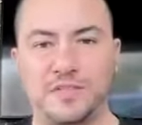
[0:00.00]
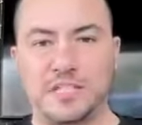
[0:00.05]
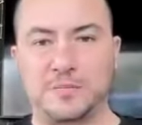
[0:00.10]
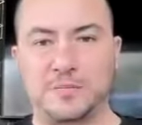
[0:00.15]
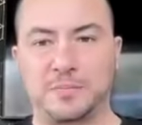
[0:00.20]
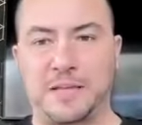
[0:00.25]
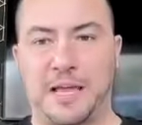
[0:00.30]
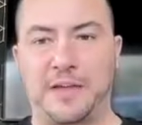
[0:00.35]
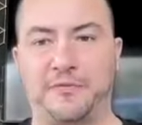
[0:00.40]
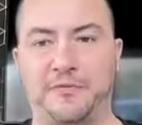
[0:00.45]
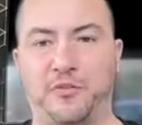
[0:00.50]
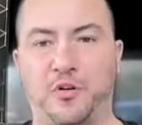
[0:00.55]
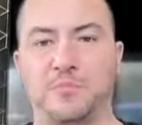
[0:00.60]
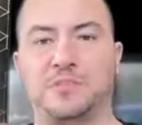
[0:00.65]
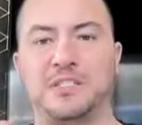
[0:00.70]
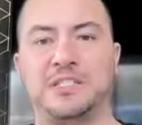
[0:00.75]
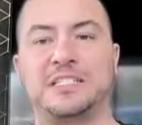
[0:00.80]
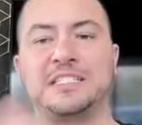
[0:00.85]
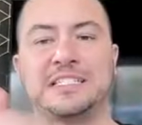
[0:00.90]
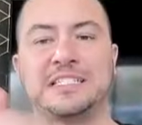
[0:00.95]
of these
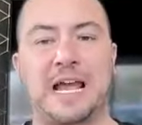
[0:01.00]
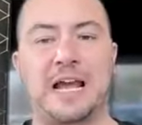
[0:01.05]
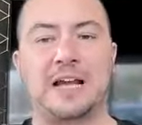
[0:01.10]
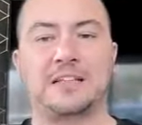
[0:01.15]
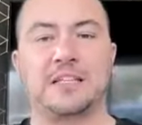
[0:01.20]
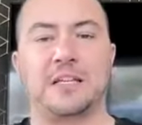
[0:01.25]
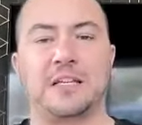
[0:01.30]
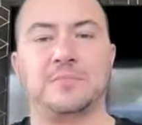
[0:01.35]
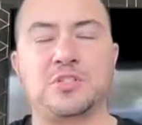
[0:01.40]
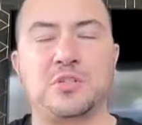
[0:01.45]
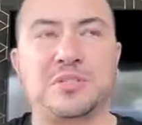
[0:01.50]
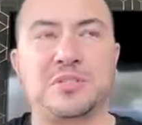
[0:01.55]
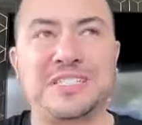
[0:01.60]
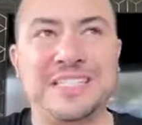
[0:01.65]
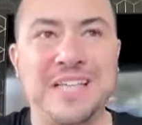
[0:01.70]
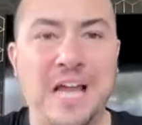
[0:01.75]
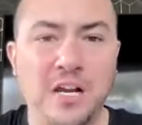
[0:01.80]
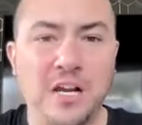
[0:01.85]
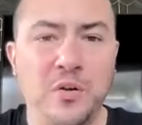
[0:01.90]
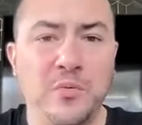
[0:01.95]
platforms and stack them. So it's
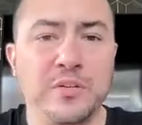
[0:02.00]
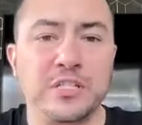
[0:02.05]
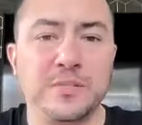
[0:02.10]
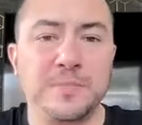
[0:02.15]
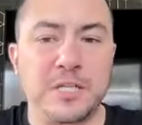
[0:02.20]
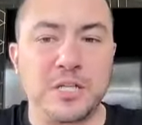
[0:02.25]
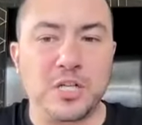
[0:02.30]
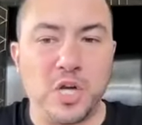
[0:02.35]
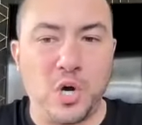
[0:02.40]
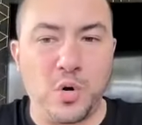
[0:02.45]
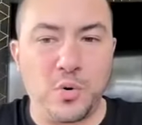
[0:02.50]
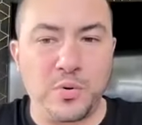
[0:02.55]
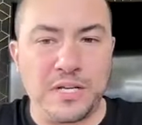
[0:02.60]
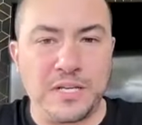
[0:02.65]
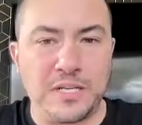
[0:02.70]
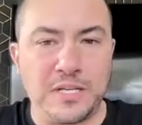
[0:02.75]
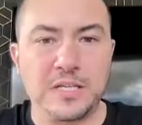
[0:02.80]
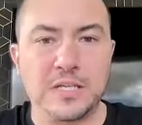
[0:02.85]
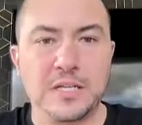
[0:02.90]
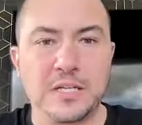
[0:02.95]
not going to be
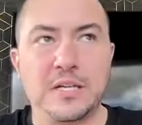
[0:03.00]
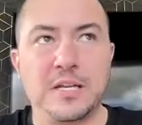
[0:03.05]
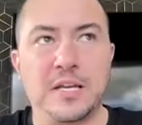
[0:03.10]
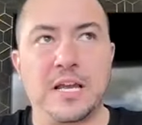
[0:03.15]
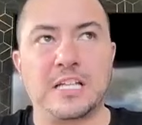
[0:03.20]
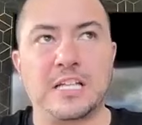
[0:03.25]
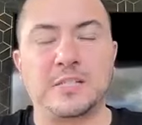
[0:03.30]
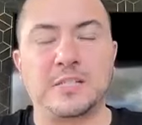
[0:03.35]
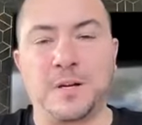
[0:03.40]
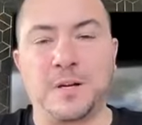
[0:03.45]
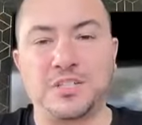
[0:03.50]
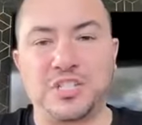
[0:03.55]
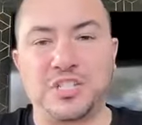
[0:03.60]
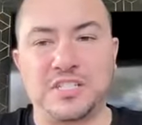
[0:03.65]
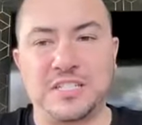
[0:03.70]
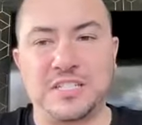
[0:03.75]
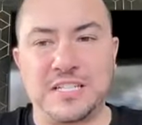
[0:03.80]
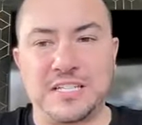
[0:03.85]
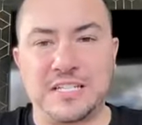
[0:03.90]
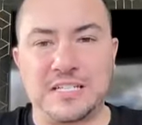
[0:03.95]
coding as much
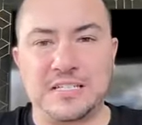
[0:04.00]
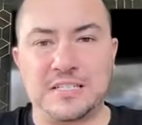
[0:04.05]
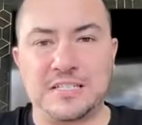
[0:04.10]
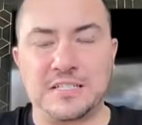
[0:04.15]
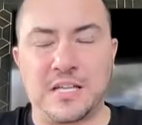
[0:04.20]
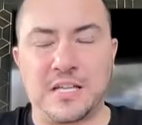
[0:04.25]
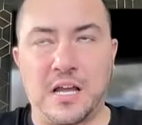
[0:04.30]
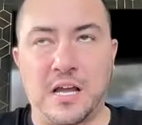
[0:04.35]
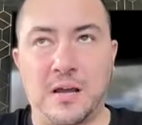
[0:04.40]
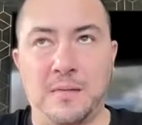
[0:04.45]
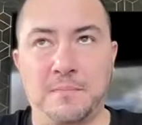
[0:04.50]
as it is